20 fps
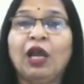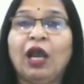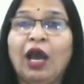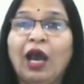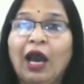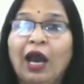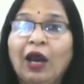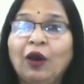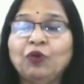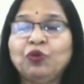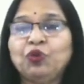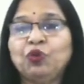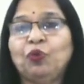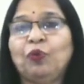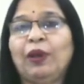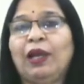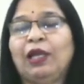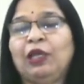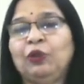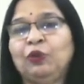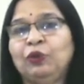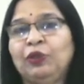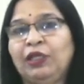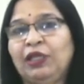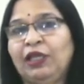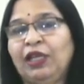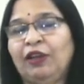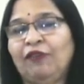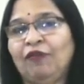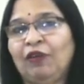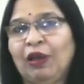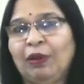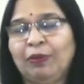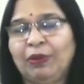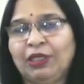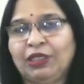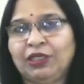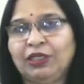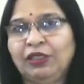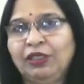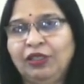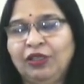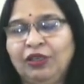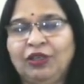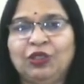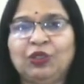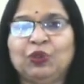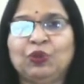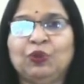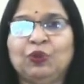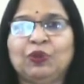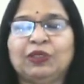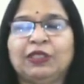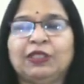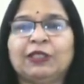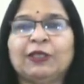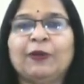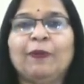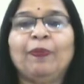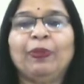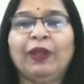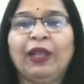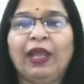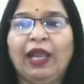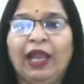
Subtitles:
how to value the environmental resources.